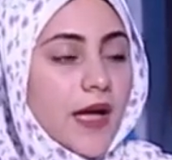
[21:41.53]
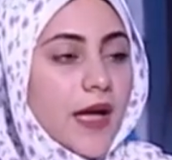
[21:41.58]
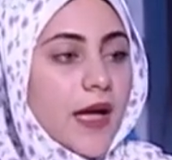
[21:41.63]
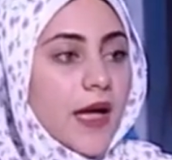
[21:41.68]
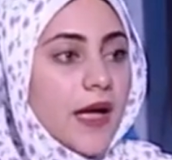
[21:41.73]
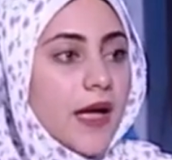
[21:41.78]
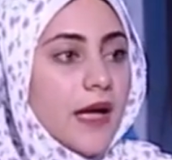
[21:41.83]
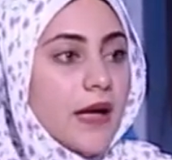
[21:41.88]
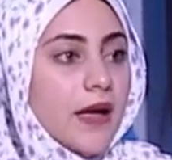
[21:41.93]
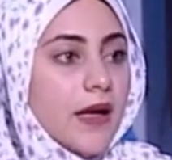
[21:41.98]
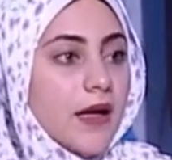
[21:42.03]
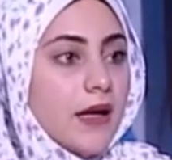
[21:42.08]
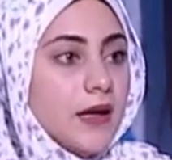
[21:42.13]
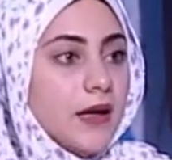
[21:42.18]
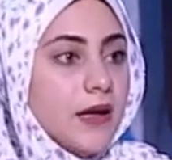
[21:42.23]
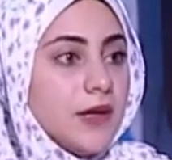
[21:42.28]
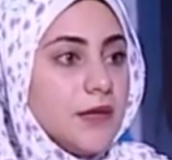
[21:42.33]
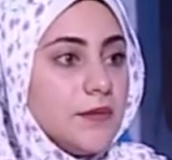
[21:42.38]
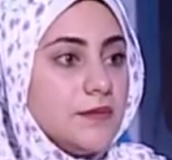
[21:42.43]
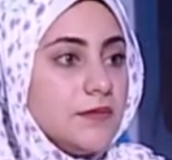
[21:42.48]

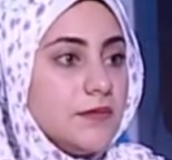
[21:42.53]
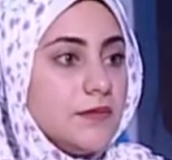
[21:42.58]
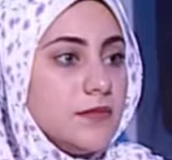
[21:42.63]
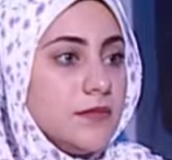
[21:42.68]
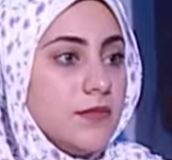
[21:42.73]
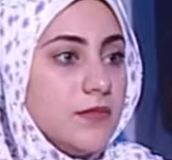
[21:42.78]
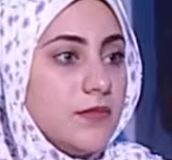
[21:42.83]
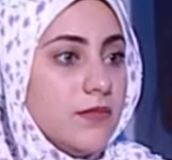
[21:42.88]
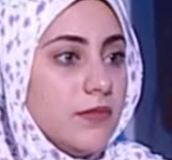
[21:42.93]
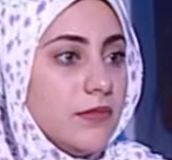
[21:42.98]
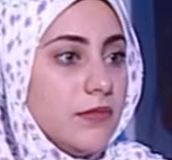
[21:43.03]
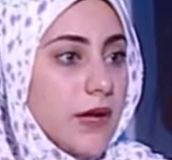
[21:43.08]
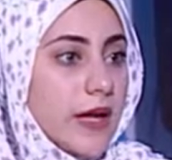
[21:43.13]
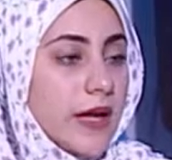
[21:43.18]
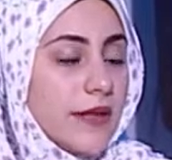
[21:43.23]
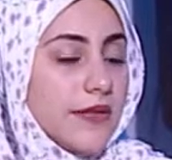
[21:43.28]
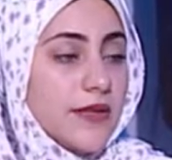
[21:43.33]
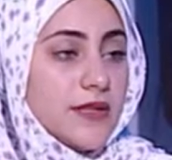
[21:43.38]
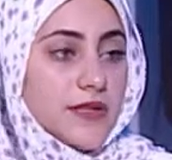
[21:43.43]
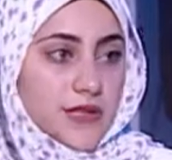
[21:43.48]

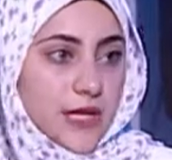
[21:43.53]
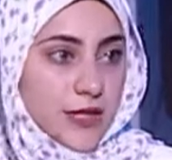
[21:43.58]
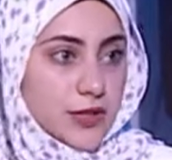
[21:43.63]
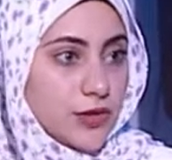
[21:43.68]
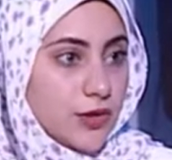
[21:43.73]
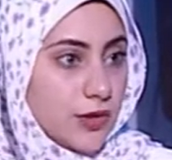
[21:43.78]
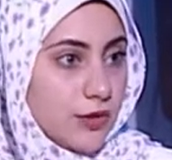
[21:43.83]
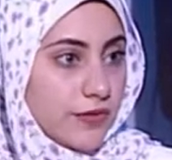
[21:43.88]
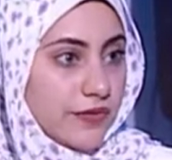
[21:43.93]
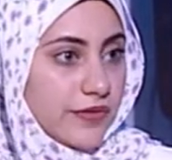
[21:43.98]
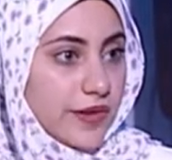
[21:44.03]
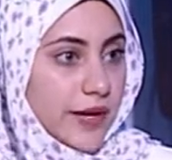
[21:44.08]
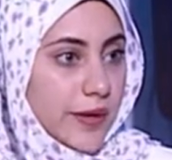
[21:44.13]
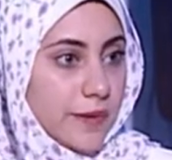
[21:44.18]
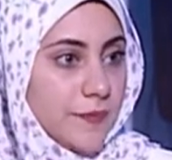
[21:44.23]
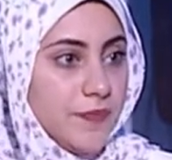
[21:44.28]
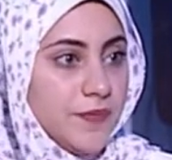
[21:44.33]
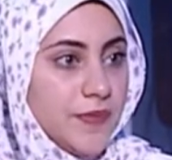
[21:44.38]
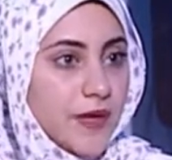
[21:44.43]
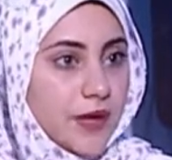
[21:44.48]
The statue of
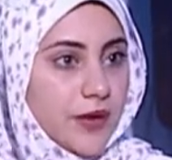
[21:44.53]
him